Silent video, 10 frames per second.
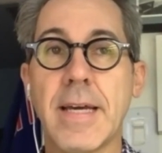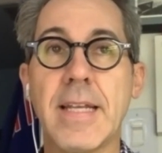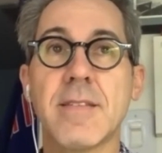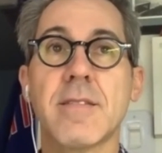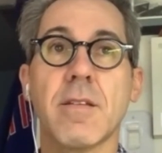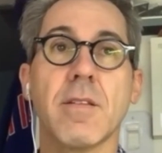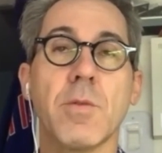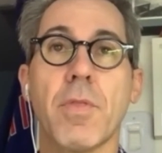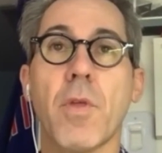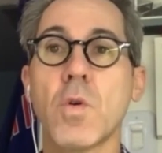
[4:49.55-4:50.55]
And
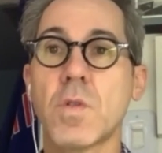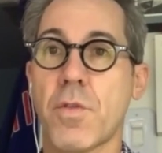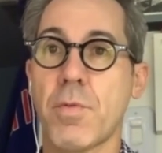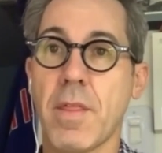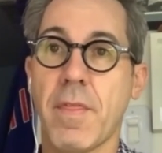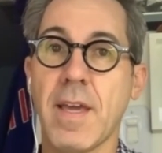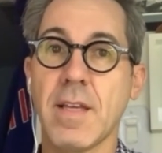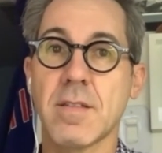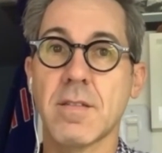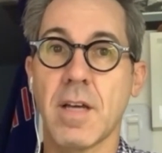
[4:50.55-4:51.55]
instantly with those three
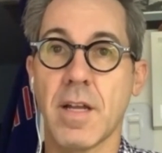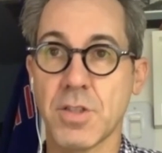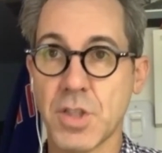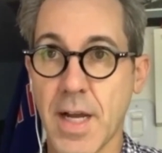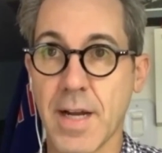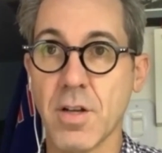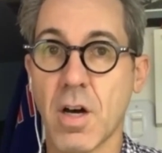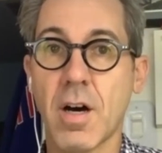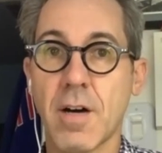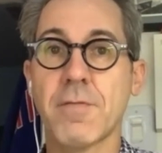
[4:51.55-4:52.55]
things kind of checked
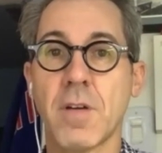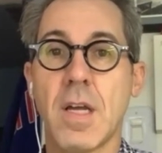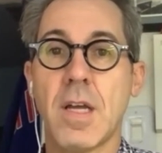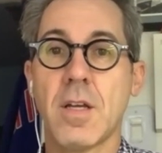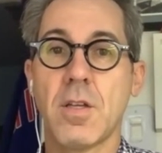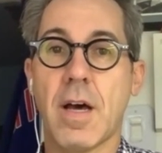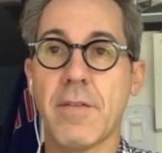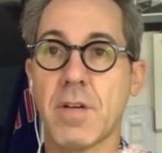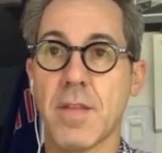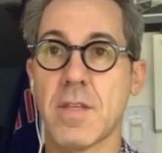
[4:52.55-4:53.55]
off,
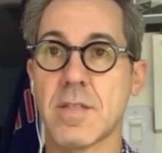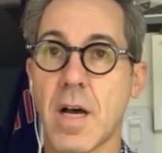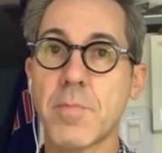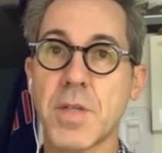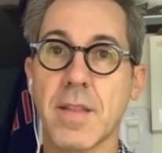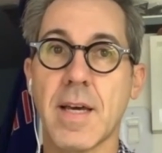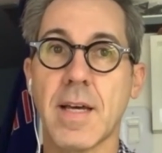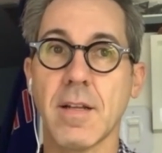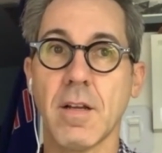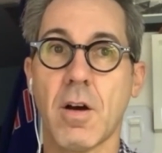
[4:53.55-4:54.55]
I've got this object
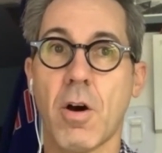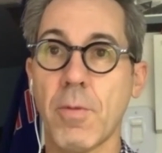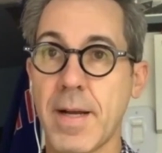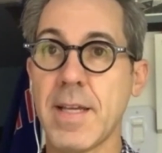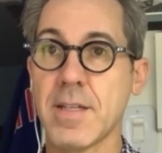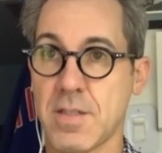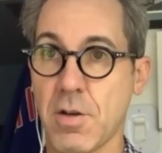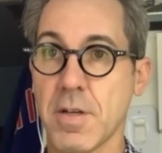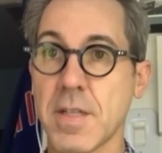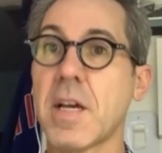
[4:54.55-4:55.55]
that already is
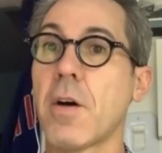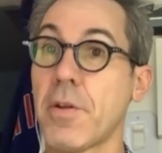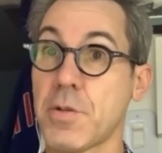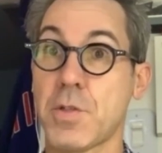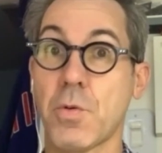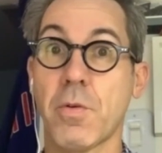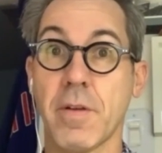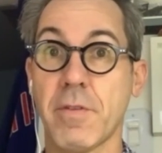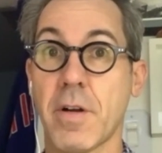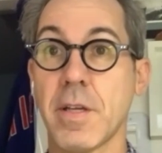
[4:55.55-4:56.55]
starting to tell their
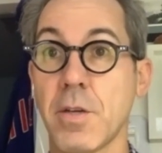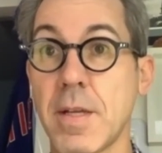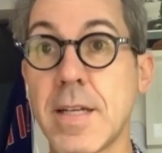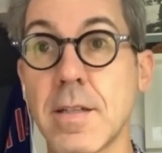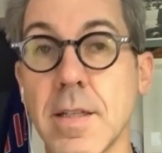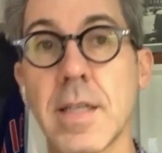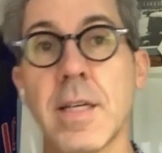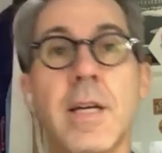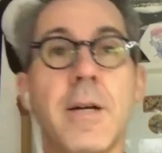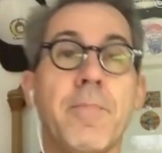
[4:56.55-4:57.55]
story very uniquely.